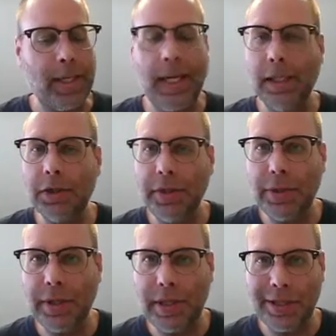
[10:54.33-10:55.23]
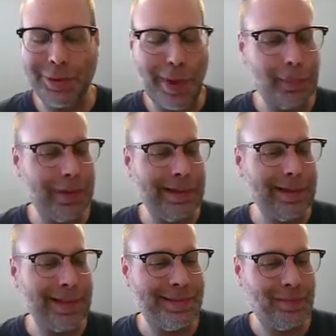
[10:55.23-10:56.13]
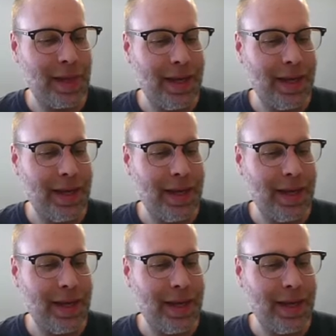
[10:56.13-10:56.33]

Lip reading: Now, a little note on disruptions.